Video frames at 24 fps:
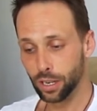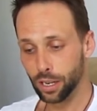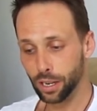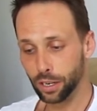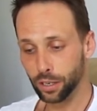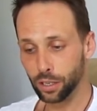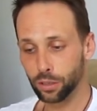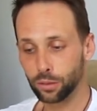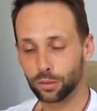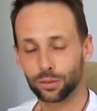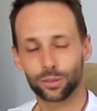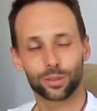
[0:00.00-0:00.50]

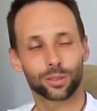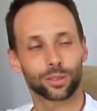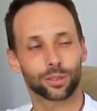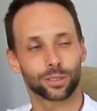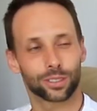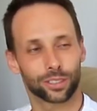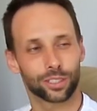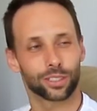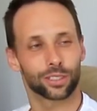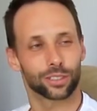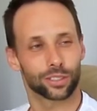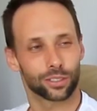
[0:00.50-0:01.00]

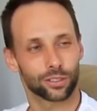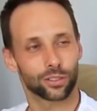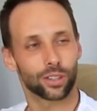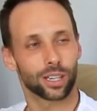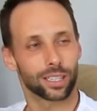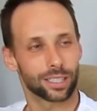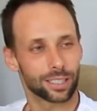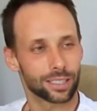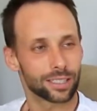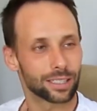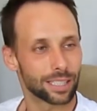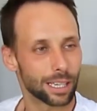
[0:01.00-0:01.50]
And she
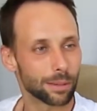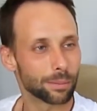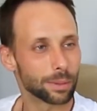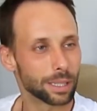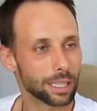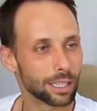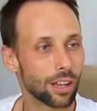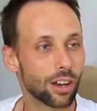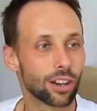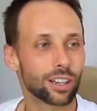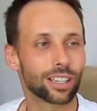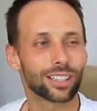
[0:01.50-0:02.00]
tried to get me
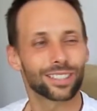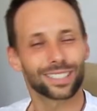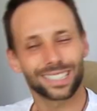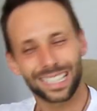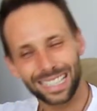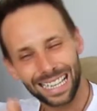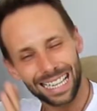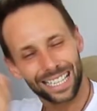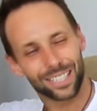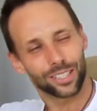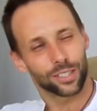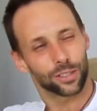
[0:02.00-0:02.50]
along, and I was
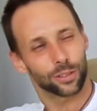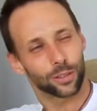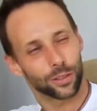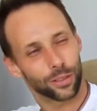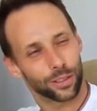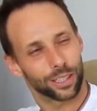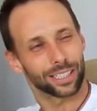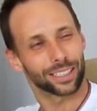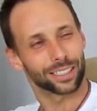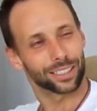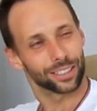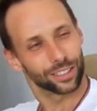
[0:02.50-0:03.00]
like, that's your thing.